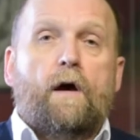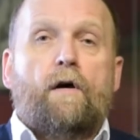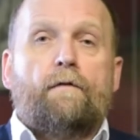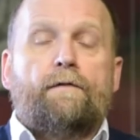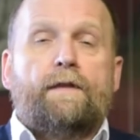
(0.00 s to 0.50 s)

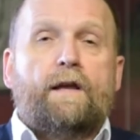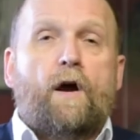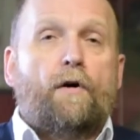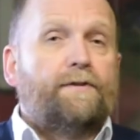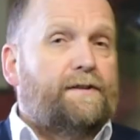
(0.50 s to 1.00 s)
of the
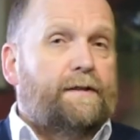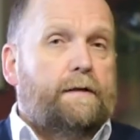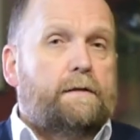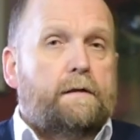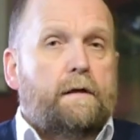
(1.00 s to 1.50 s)

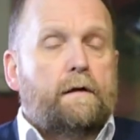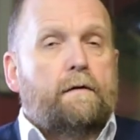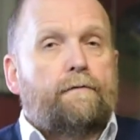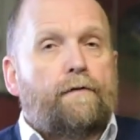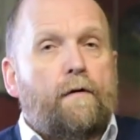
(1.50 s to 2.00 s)
oddities
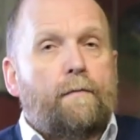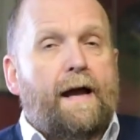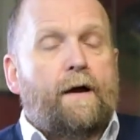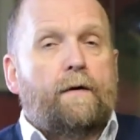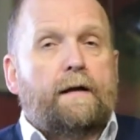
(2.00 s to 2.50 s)
from
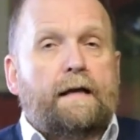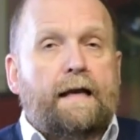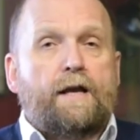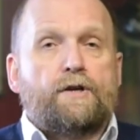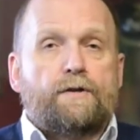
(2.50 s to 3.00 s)
our
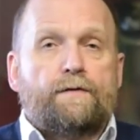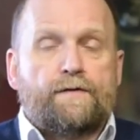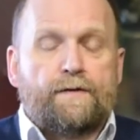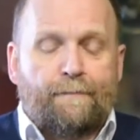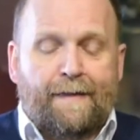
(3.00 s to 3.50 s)

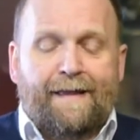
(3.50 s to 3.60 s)
collections.